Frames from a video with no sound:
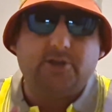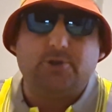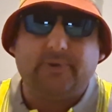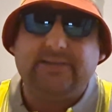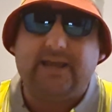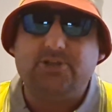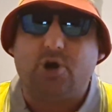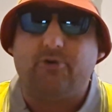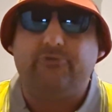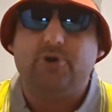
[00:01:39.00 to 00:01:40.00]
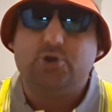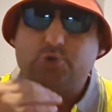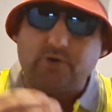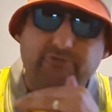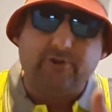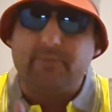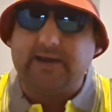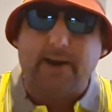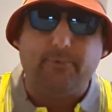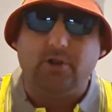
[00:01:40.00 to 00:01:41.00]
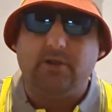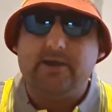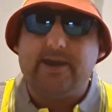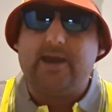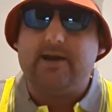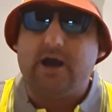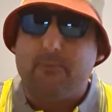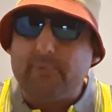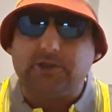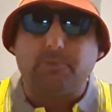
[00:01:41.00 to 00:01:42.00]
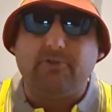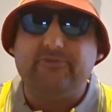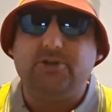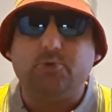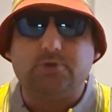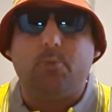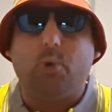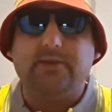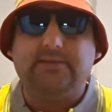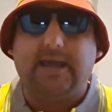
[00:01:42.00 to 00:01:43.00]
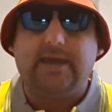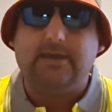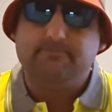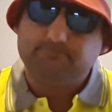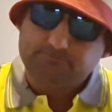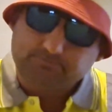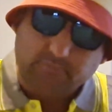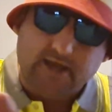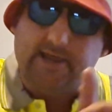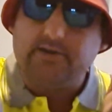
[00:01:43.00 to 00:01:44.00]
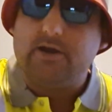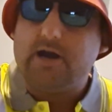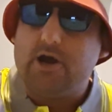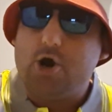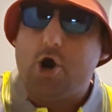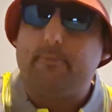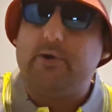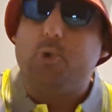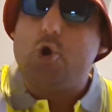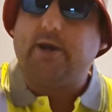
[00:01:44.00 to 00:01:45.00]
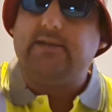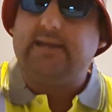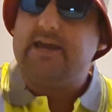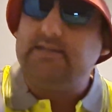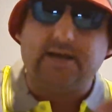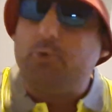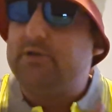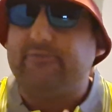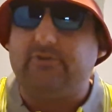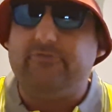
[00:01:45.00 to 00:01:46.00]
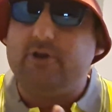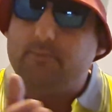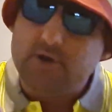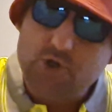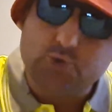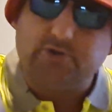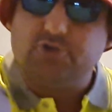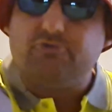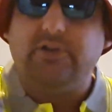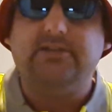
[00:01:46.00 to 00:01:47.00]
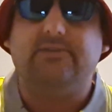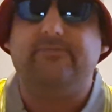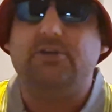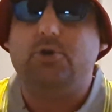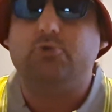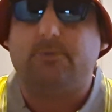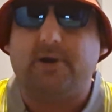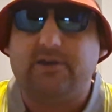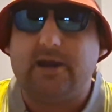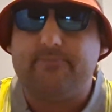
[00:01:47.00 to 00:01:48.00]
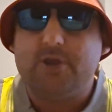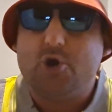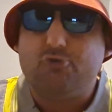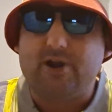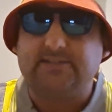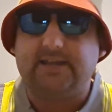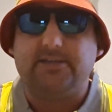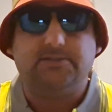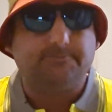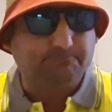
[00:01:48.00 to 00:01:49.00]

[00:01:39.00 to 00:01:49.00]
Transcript: place on my days off. So I'd film a couple, multiple videos in one day. And then on my working days, I wouldn't have to film. So I just release the videos on my rest days.